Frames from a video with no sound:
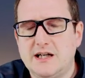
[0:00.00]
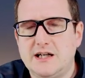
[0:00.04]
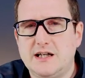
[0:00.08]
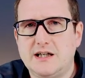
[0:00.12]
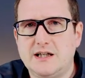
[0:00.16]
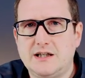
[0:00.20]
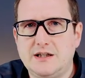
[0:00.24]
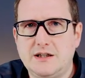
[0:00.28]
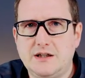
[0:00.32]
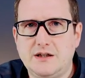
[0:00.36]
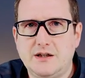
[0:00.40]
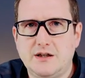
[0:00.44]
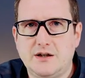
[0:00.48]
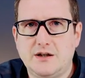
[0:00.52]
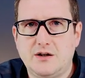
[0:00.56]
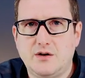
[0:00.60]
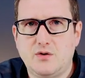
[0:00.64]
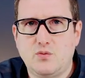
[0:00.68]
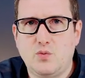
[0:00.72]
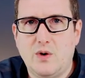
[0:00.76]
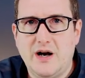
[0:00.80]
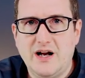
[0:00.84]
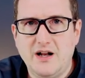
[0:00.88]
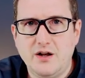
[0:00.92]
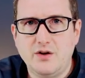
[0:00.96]
And
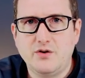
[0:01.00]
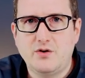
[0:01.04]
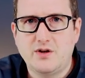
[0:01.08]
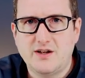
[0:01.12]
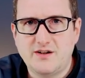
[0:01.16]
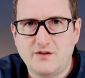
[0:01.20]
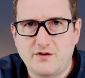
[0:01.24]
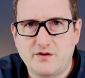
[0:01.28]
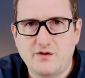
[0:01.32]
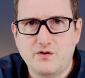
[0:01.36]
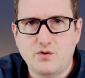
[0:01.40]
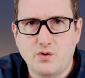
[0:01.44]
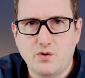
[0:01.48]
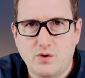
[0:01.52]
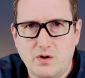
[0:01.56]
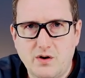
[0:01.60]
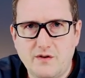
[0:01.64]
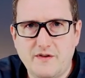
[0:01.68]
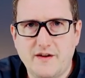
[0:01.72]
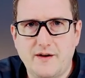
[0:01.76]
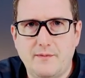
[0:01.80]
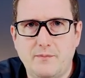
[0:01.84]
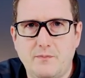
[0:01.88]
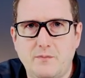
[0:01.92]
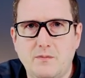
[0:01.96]
while you can store
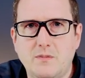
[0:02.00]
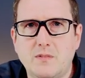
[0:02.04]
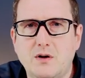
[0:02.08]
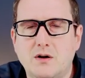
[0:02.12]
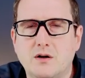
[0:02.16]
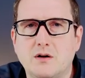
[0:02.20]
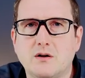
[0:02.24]
them